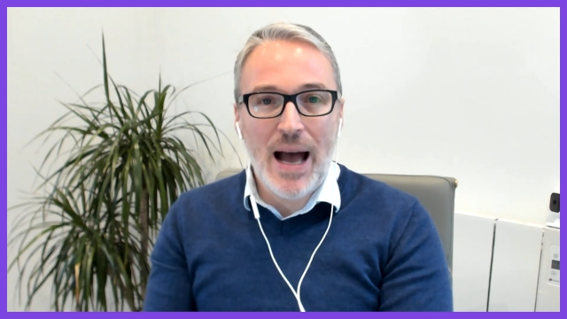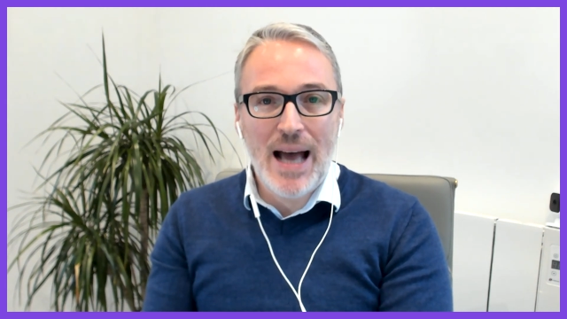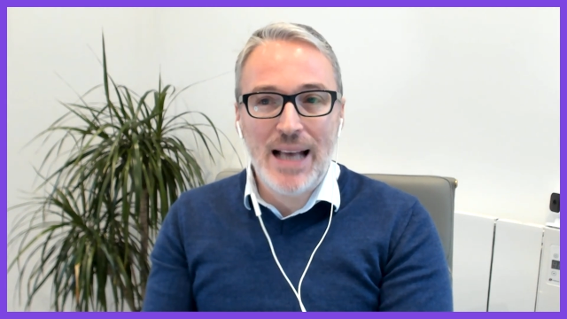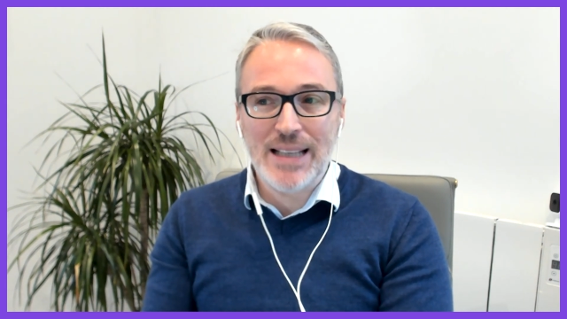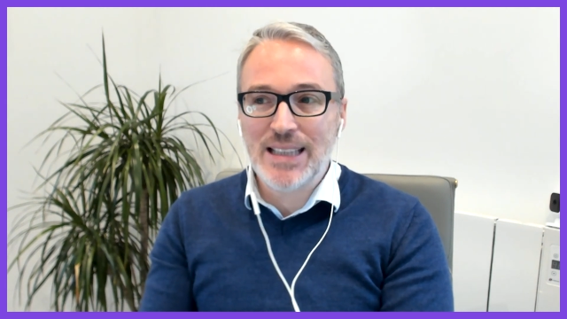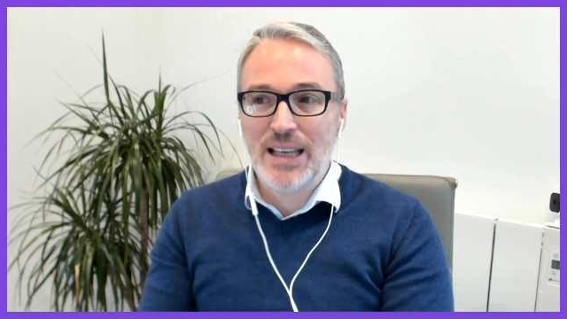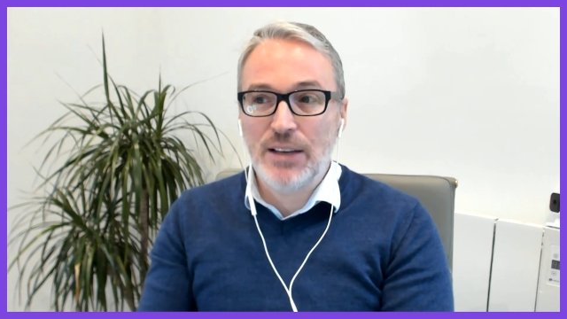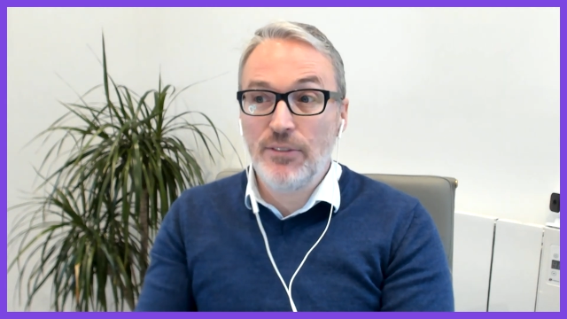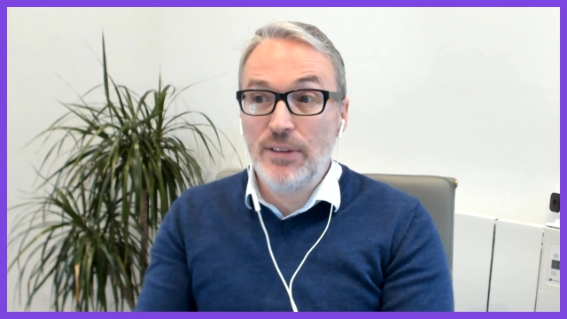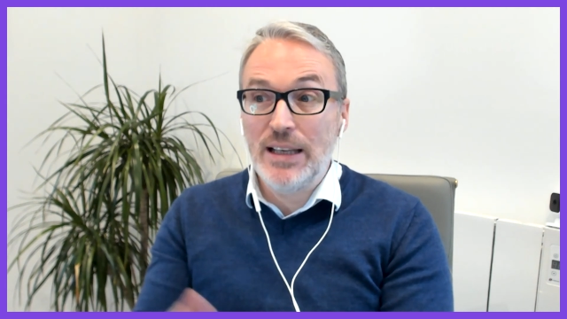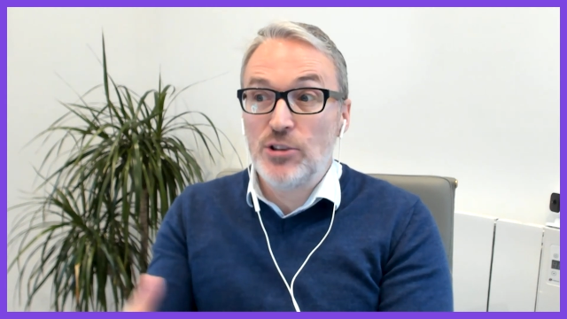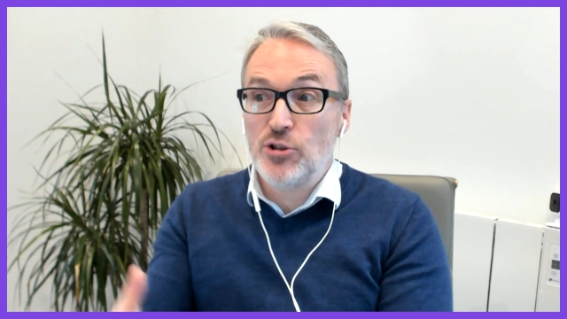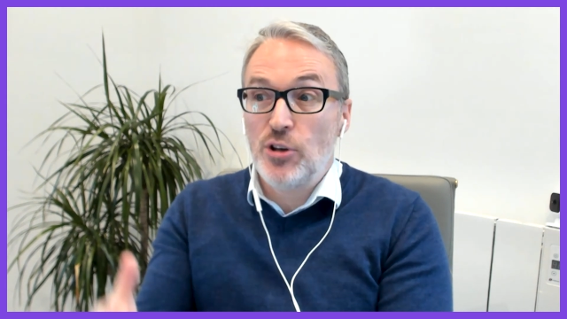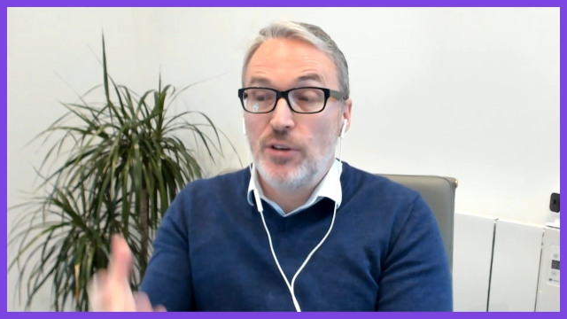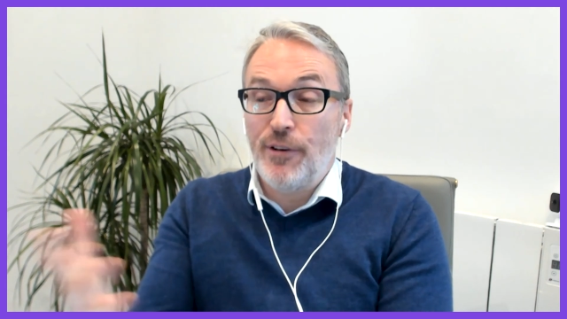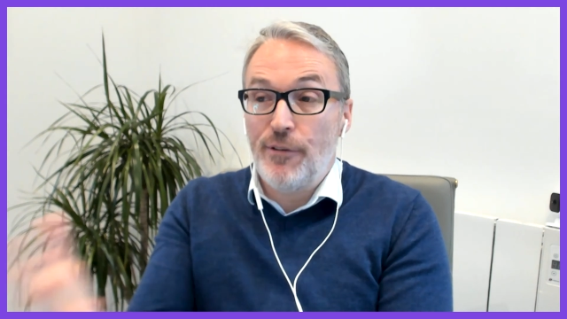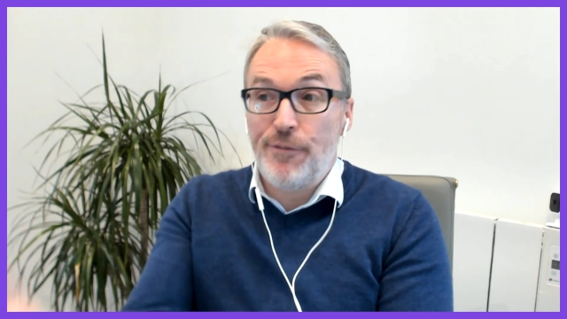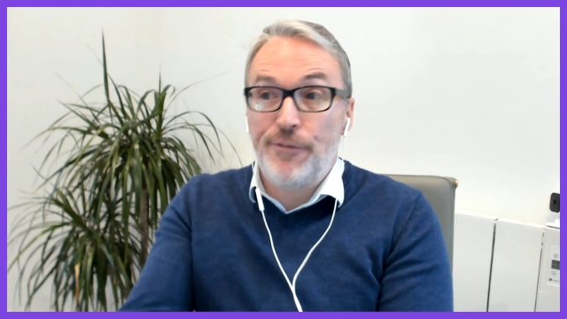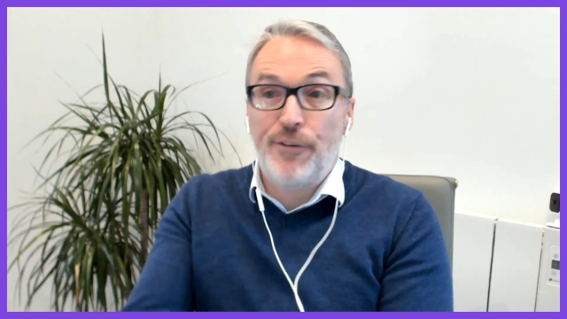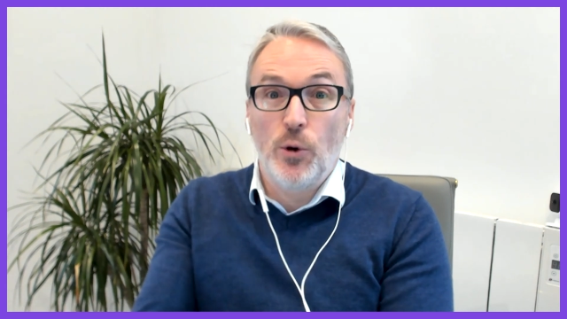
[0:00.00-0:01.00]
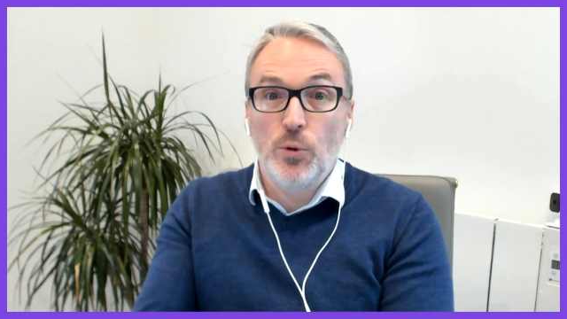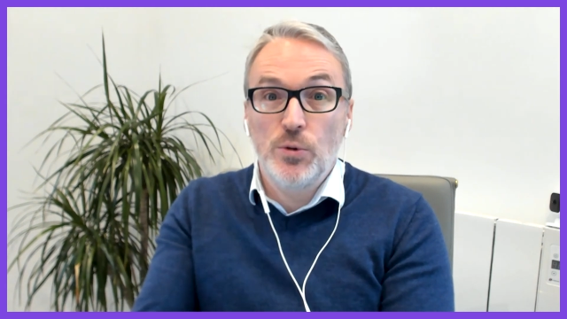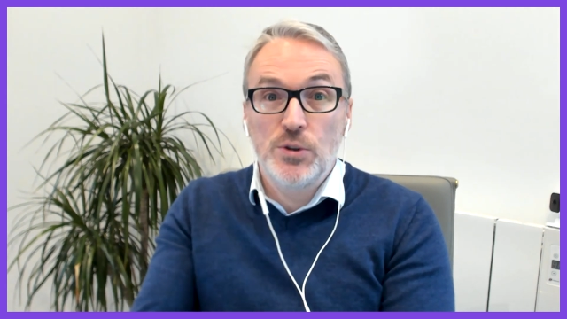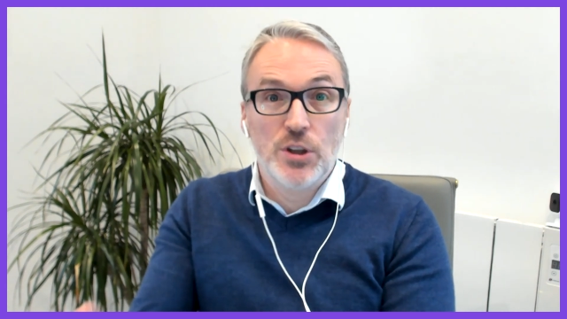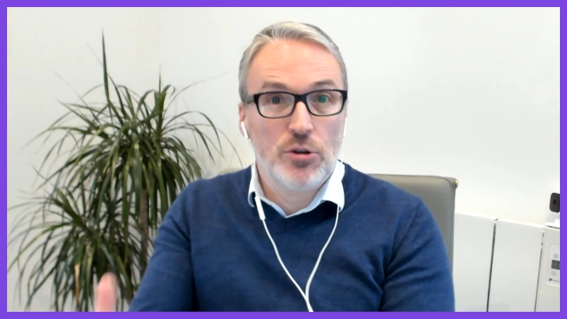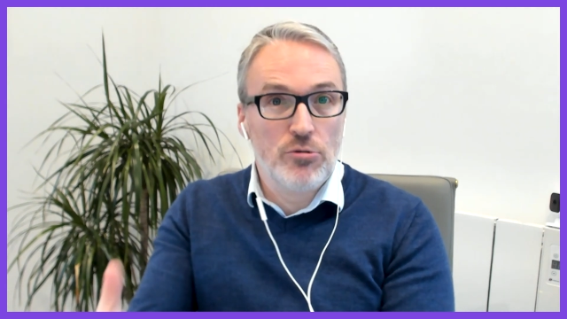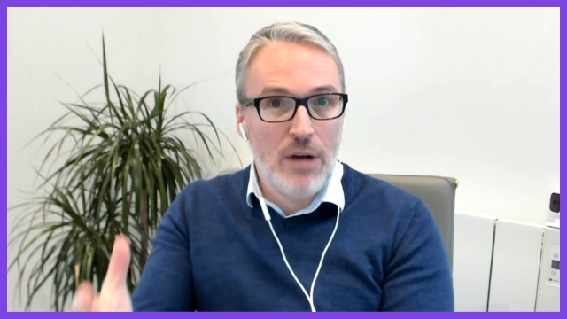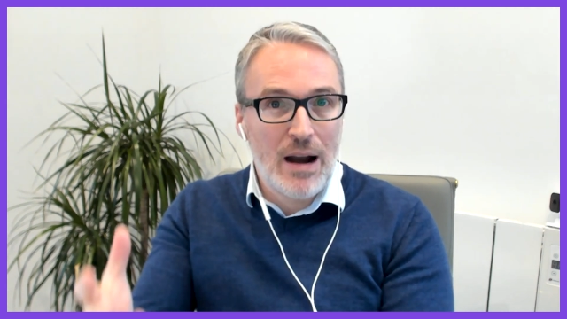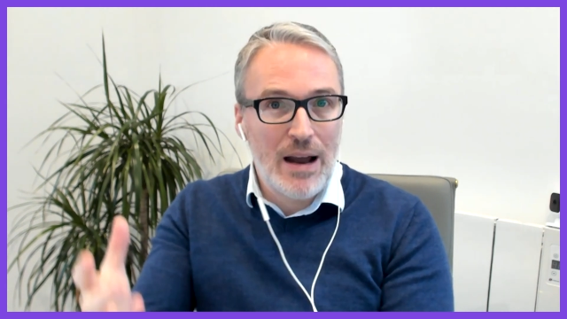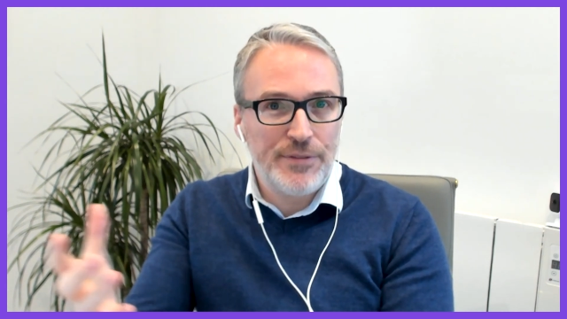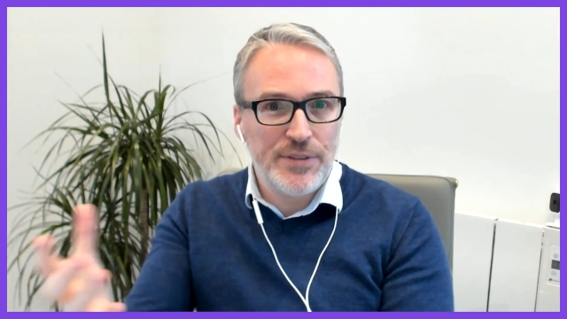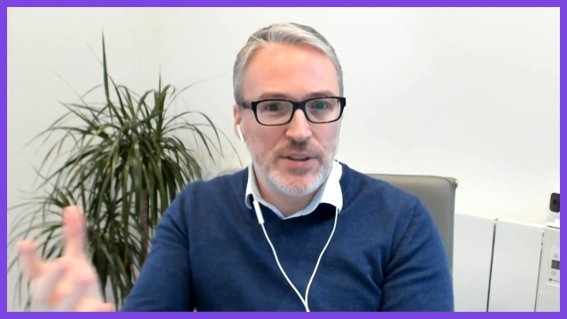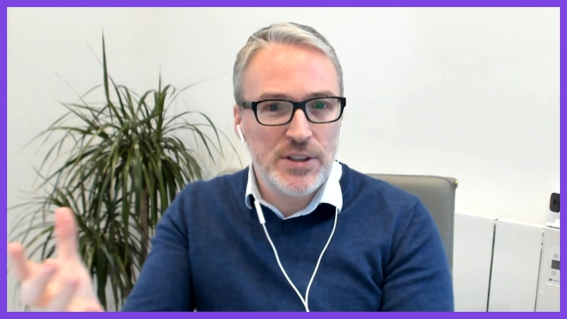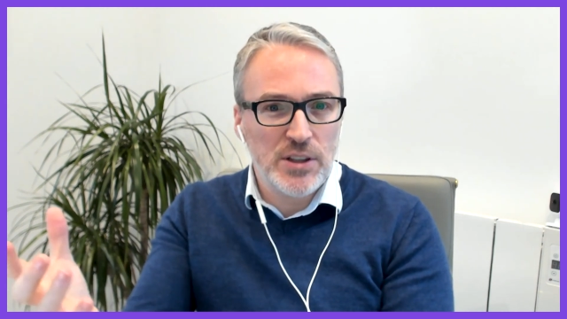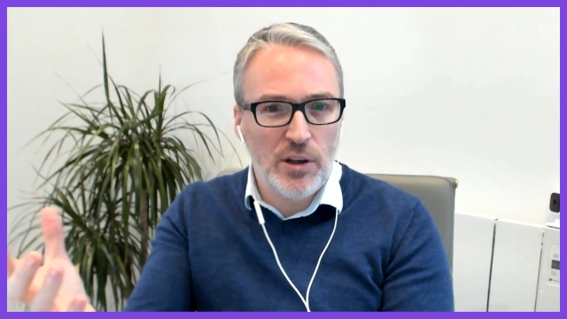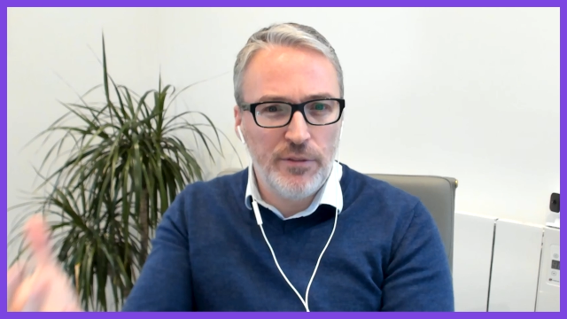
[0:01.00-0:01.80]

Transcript: asking literally for photographs